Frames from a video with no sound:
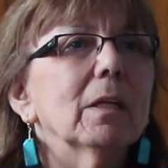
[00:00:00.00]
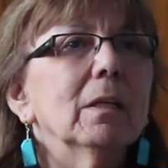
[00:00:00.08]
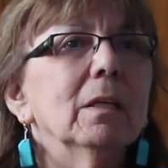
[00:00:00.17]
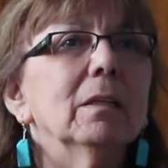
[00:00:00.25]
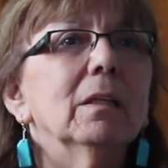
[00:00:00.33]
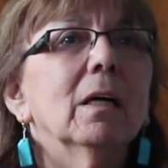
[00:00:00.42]

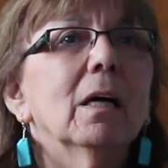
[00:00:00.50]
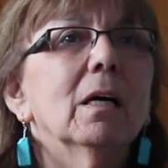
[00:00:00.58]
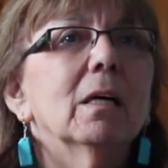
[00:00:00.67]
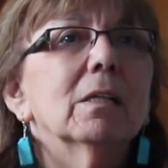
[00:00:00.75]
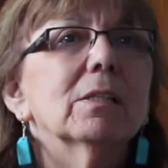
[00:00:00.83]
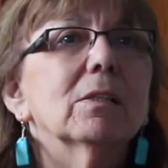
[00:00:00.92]
Yeah.
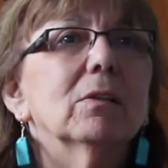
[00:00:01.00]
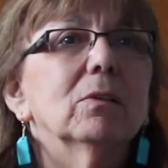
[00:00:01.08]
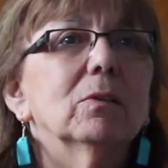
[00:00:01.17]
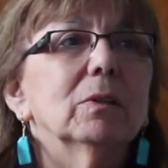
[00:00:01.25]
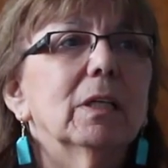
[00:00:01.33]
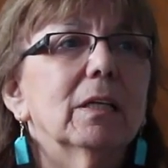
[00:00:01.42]

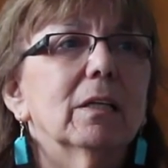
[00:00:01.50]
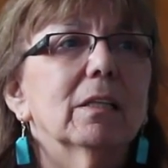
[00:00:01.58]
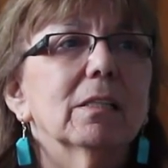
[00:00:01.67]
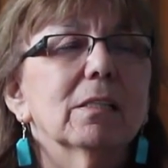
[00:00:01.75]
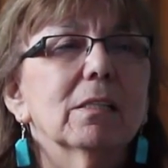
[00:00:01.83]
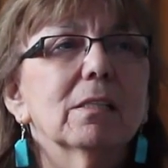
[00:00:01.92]
So
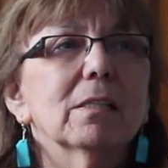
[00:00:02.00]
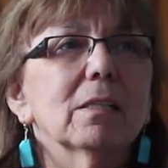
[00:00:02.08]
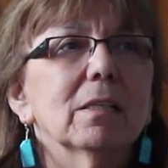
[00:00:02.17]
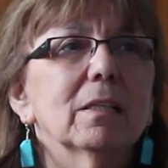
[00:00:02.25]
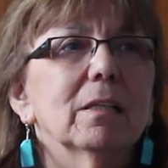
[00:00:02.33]
this is